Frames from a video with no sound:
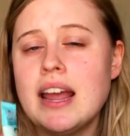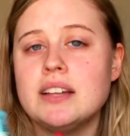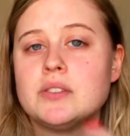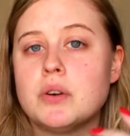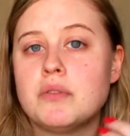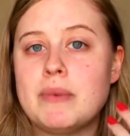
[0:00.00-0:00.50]

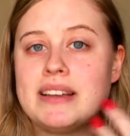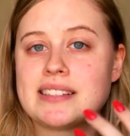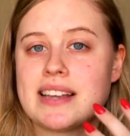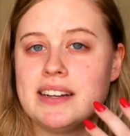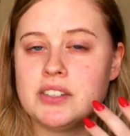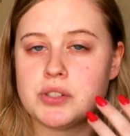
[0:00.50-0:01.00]
and so if my
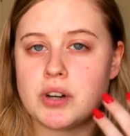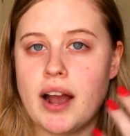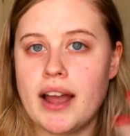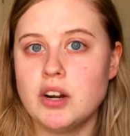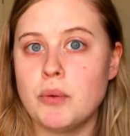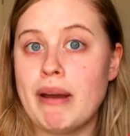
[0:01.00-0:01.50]
skin is
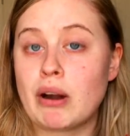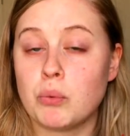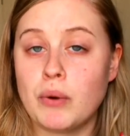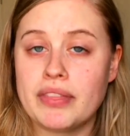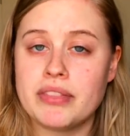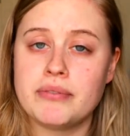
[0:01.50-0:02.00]
dry, no matter
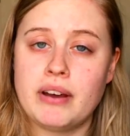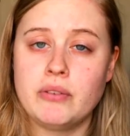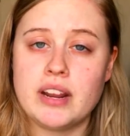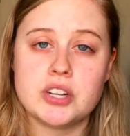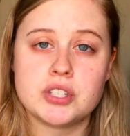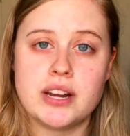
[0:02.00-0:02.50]
what the
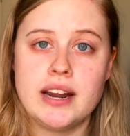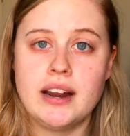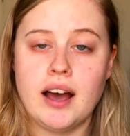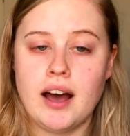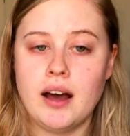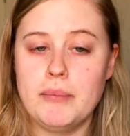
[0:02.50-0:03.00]
foundation,
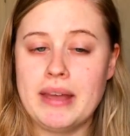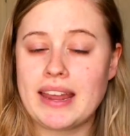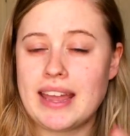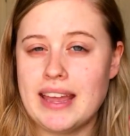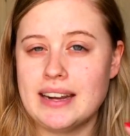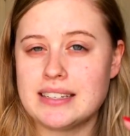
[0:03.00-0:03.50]
it
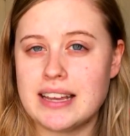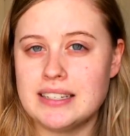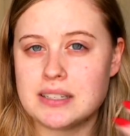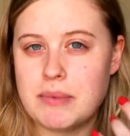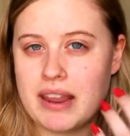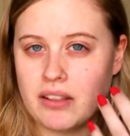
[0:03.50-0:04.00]
can
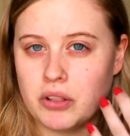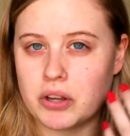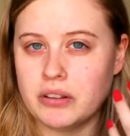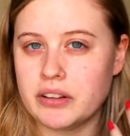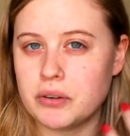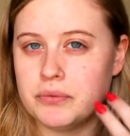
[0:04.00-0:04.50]
tend to make it look
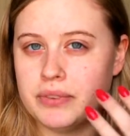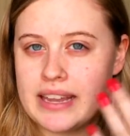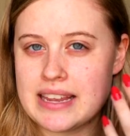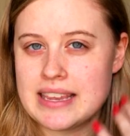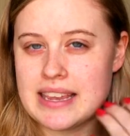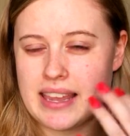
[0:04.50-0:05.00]
a little
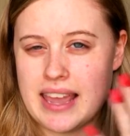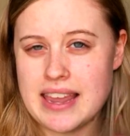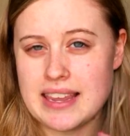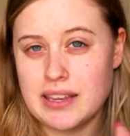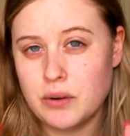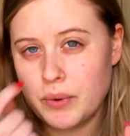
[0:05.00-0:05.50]
flaky and
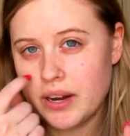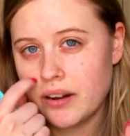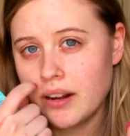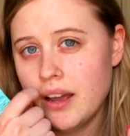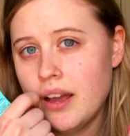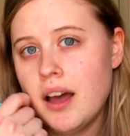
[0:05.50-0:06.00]
cakey and weird.